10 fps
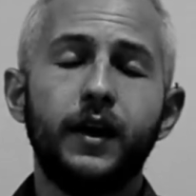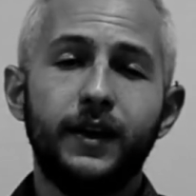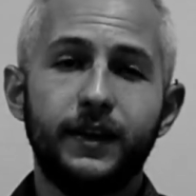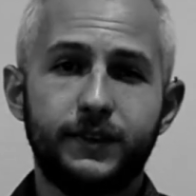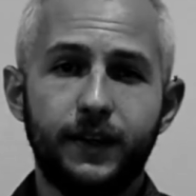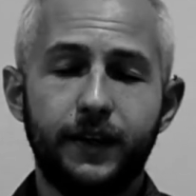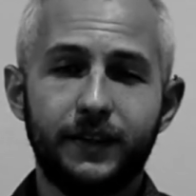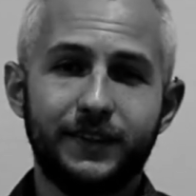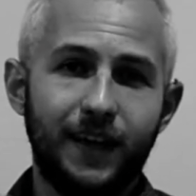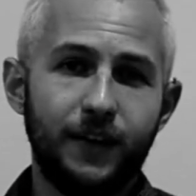is setting a
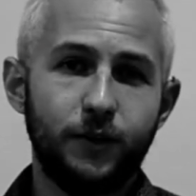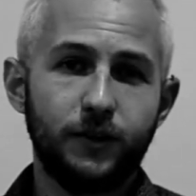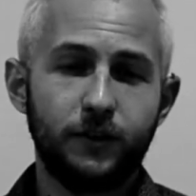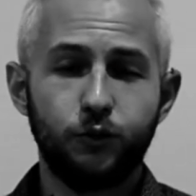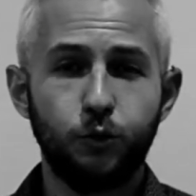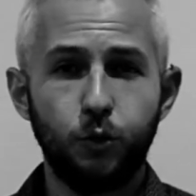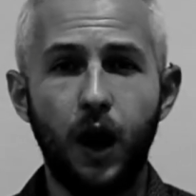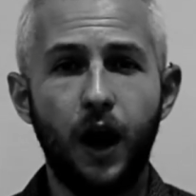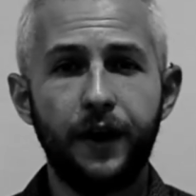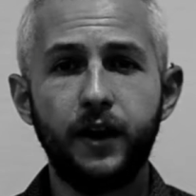standard that's too
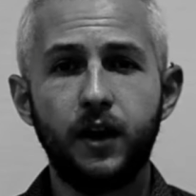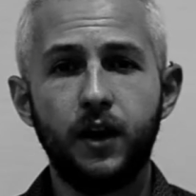high,